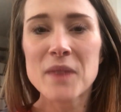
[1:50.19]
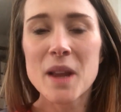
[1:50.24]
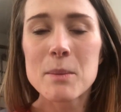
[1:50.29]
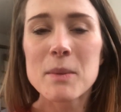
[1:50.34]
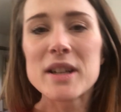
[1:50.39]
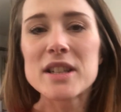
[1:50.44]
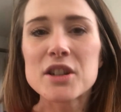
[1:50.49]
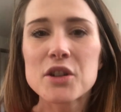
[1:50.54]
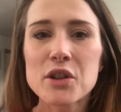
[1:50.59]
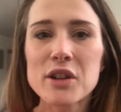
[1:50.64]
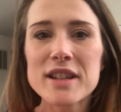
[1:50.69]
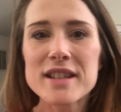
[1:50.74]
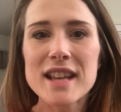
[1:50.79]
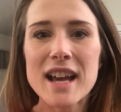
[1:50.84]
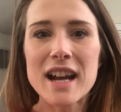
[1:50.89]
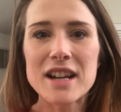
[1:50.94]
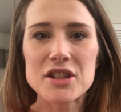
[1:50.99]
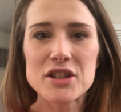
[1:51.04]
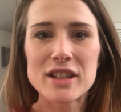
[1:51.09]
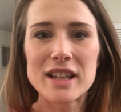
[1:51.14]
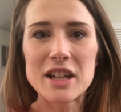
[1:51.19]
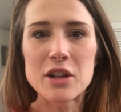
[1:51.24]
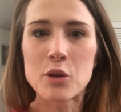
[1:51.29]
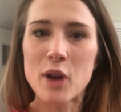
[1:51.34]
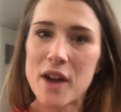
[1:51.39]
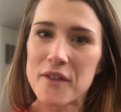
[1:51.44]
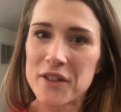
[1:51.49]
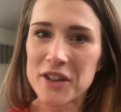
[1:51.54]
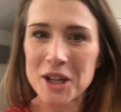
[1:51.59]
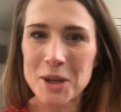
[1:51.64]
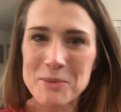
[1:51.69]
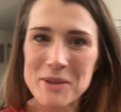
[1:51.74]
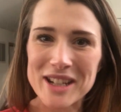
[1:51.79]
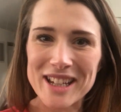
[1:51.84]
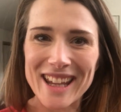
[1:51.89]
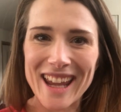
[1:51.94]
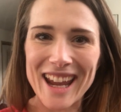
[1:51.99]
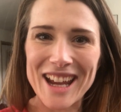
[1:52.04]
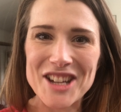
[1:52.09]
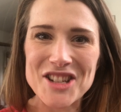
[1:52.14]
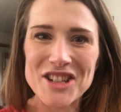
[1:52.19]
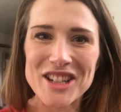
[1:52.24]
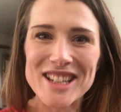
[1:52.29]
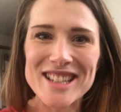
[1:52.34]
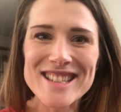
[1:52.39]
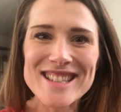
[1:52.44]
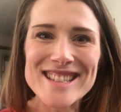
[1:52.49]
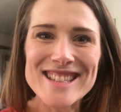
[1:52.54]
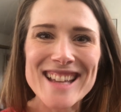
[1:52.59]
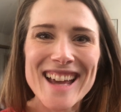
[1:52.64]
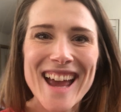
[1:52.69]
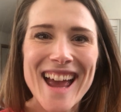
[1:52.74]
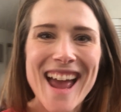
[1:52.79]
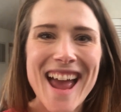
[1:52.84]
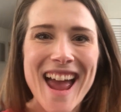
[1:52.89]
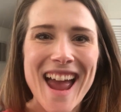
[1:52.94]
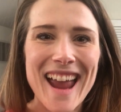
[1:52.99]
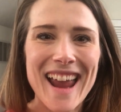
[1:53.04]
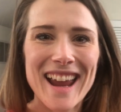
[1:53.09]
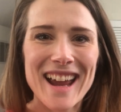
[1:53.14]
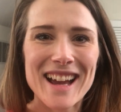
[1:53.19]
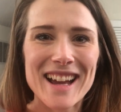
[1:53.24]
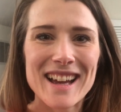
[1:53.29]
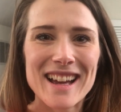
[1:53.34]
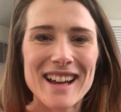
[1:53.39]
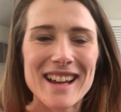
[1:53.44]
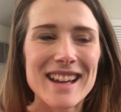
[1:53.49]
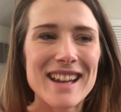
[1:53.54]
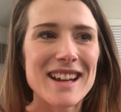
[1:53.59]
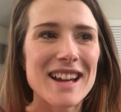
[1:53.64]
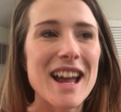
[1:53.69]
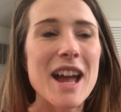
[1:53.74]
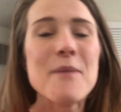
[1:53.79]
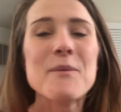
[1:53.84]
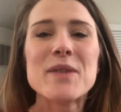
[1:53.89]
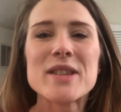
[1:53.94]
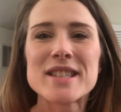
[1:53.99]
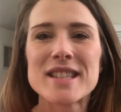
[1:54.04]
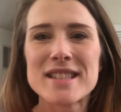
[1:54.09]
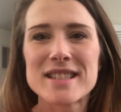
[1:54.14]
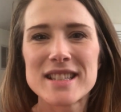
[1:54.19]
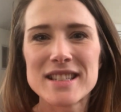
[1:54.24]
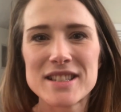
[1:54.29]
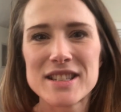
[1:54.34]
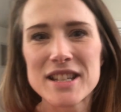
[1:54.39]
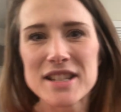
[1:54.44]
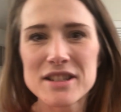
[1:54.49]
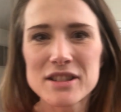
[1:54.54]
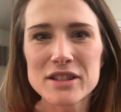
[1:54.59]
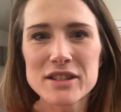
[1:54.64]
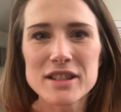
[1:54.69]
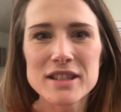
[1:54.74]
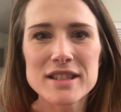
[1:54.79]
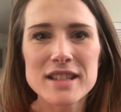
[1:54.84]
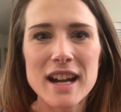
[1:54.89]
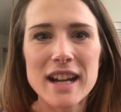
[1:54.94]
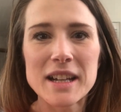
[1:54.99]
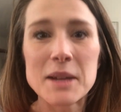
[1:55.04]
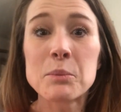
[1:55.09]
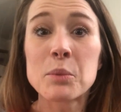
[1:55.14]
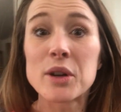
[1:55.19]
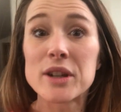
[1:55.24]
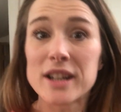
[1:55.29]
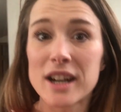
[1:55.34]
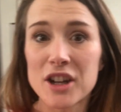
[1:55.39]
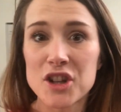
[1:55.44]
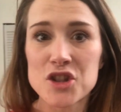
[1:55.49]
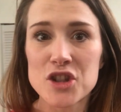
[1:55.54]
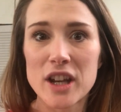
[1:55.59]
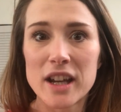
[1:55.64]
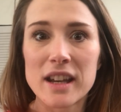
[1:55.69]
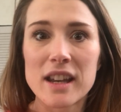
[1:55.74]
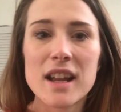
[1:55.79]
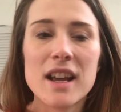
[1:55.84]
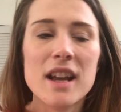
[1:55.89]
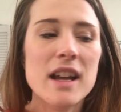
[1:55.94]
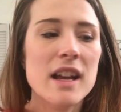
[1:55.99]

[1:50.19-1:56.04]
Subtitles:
My degree is actually in graphic communications and emphasis in digital design and production.